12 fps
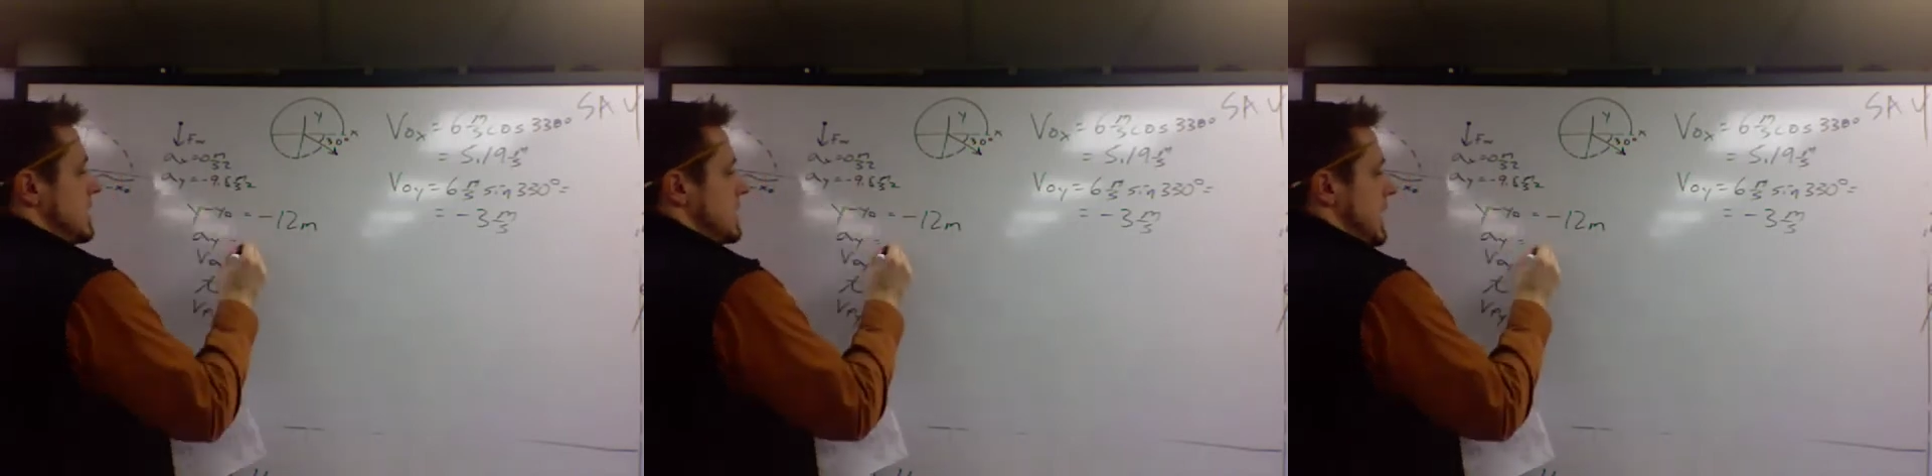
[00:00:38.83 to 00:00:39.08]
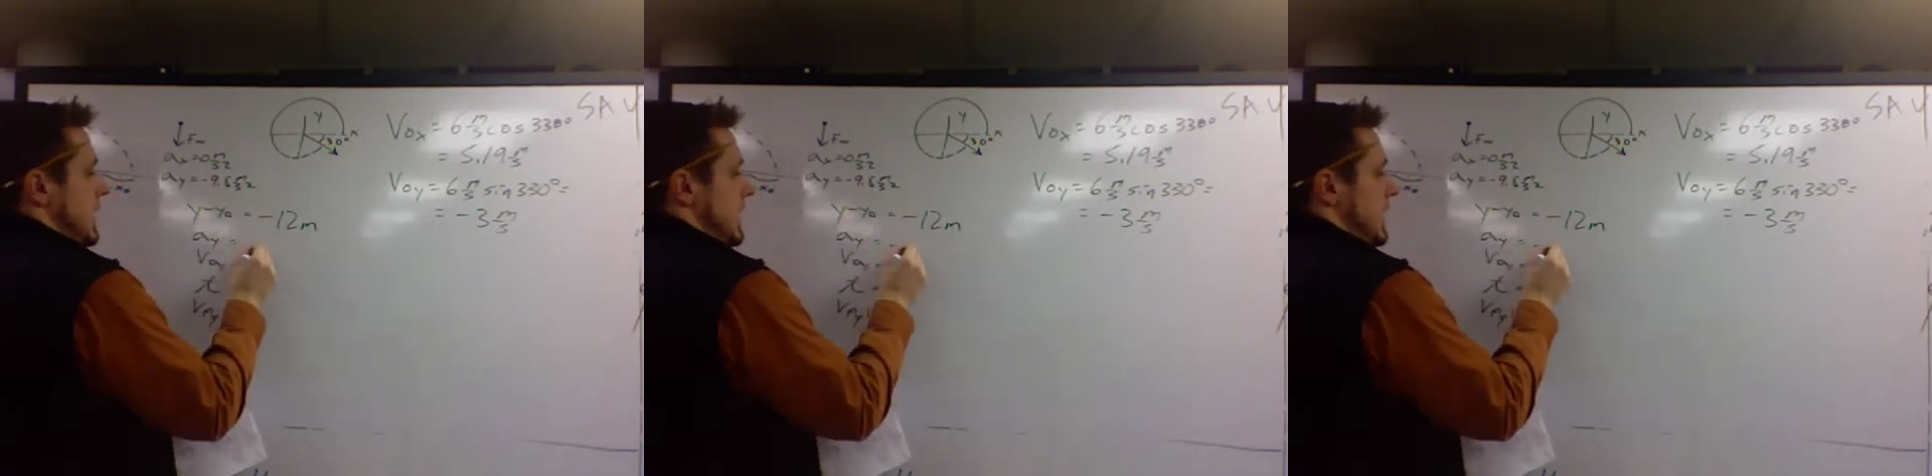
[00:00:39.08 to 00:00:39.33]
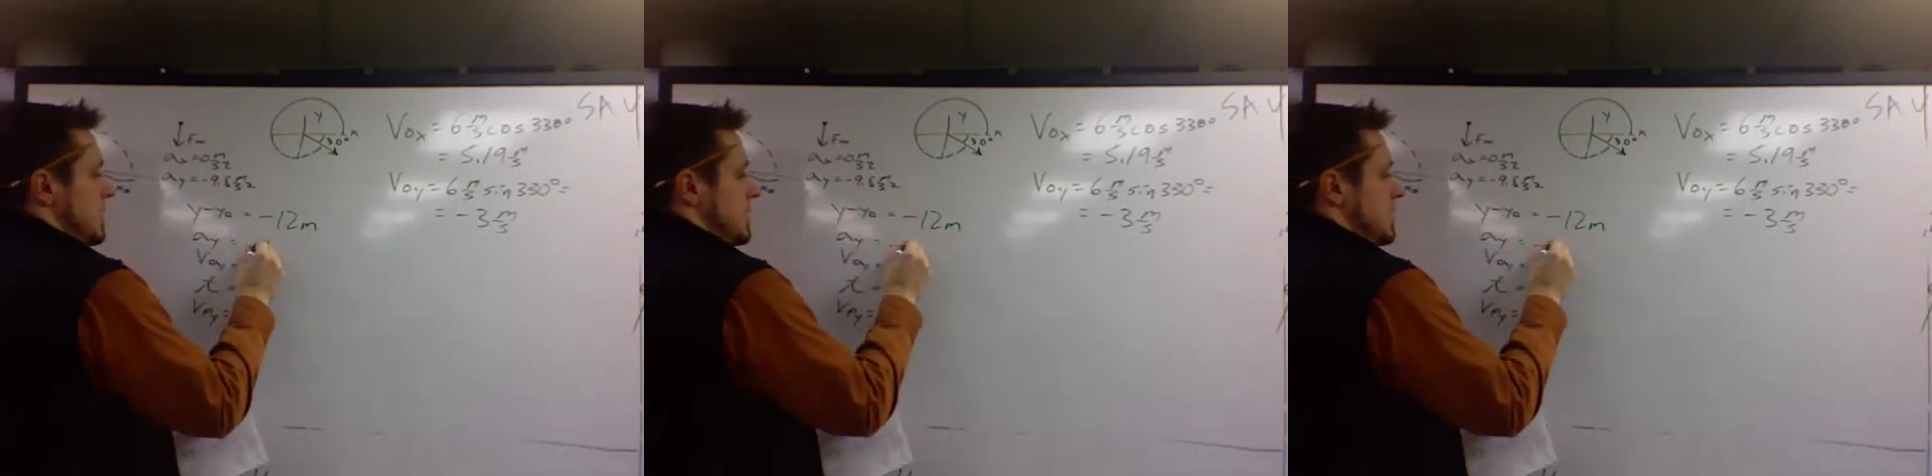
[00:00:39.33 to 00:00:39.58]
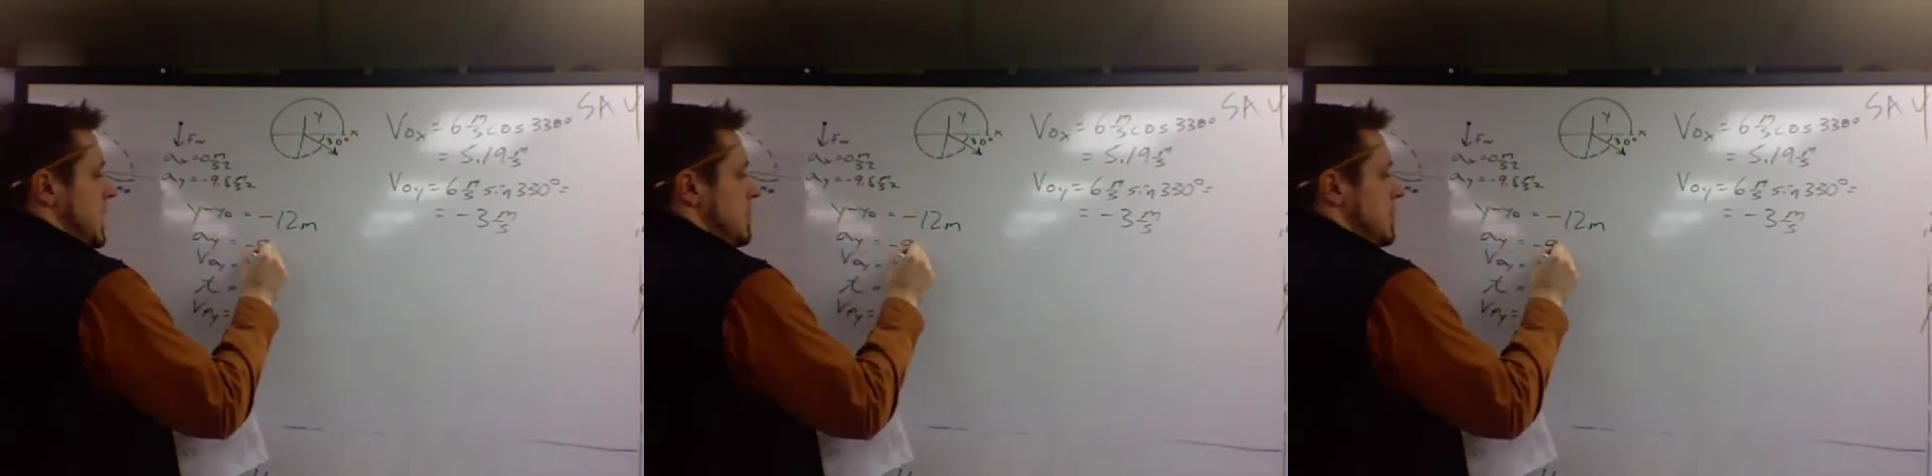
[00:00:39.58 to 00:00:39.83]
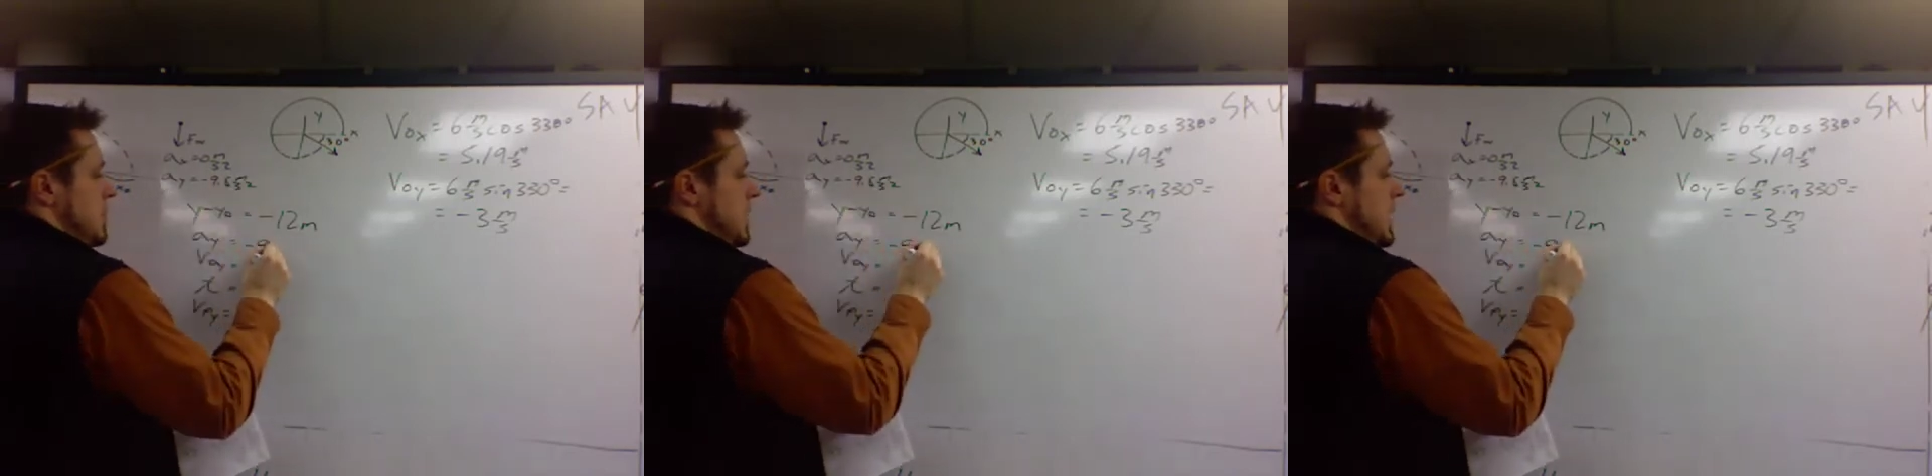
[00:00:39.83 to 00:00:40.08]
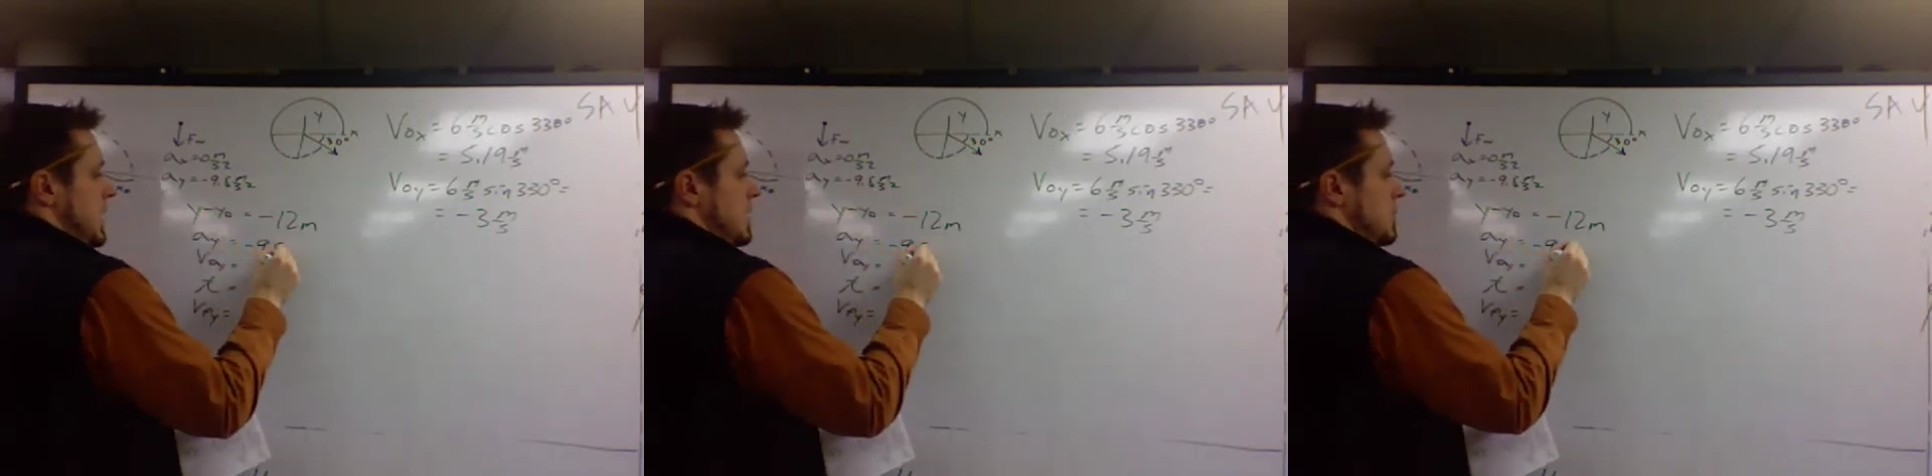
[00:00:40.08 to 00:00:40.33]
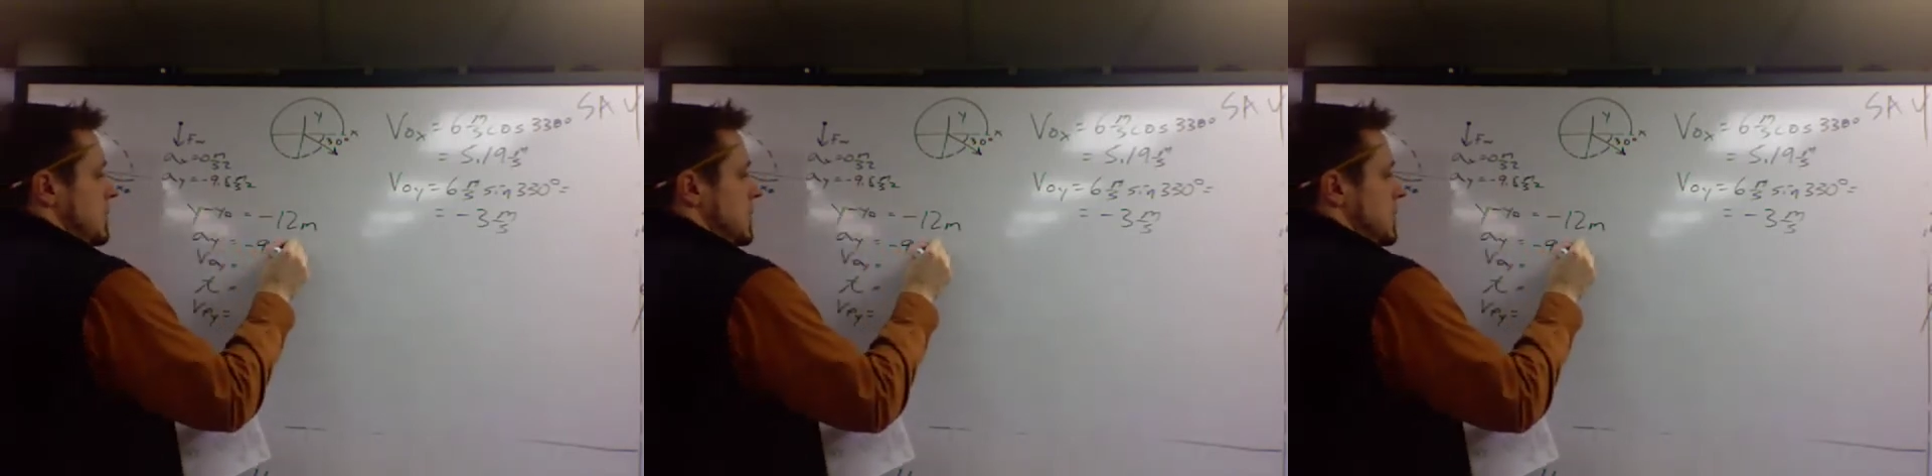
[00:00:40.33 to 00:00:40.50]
negative 9.8